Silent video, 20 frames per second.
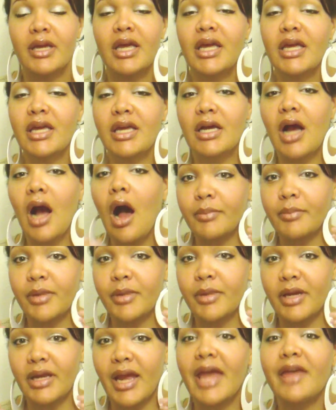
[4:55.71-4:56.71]
he called
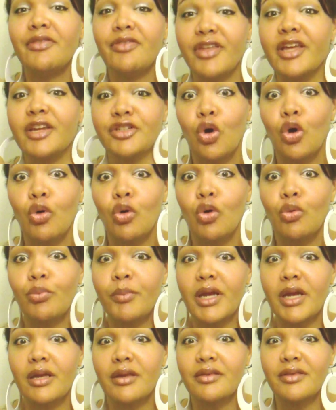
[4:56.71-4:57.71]
me and then told
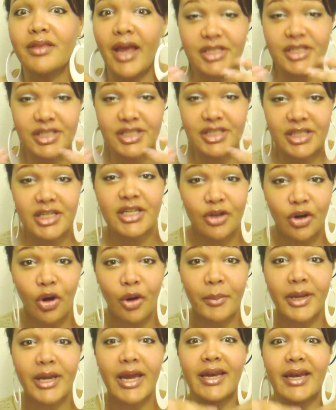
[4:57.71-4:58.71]
me that he cheated on
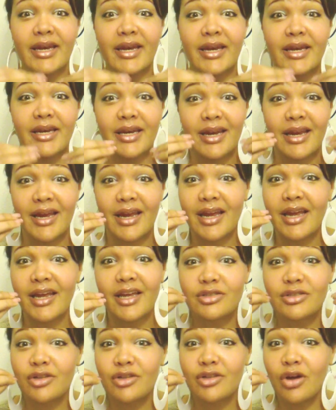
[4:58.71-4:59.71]
me and
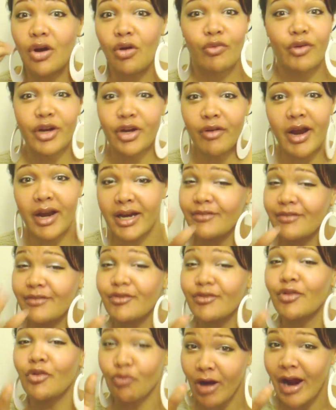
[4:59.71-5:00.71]
he so regretted it,
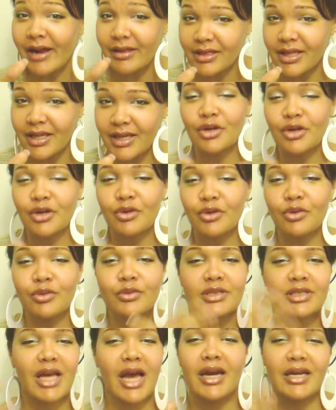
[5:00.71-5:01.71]
even right then. So it
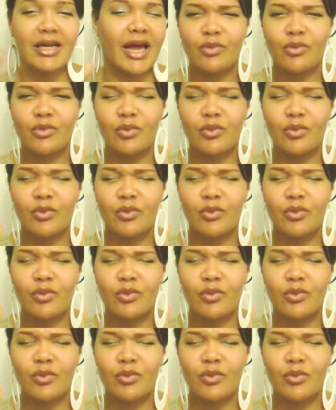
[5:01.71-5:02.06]
was kind of like